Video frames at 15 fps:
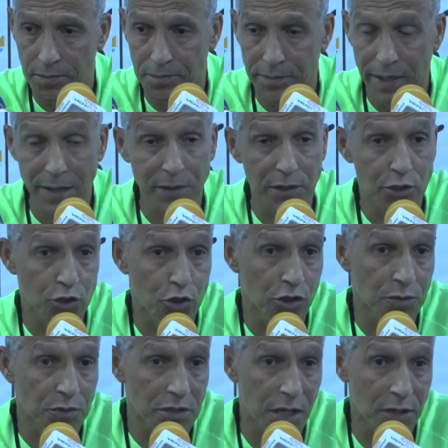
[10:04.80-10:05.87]
Maybe the
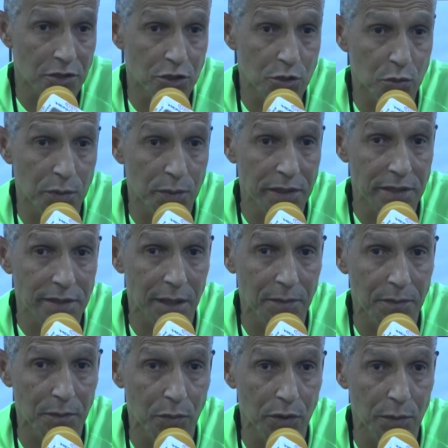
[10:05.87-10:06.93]
circumstances would
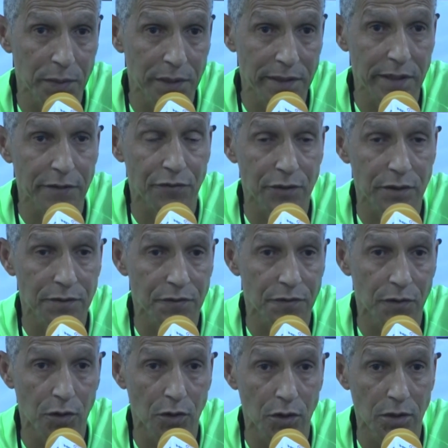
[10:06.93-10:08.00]
be different
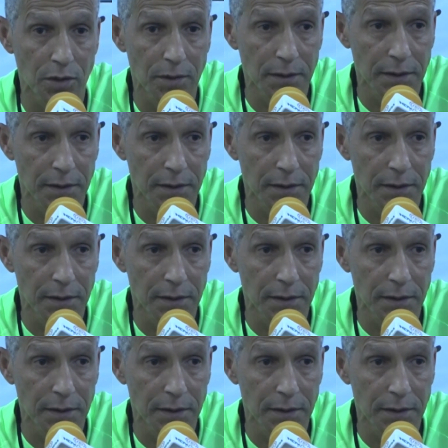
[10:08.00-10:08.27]
for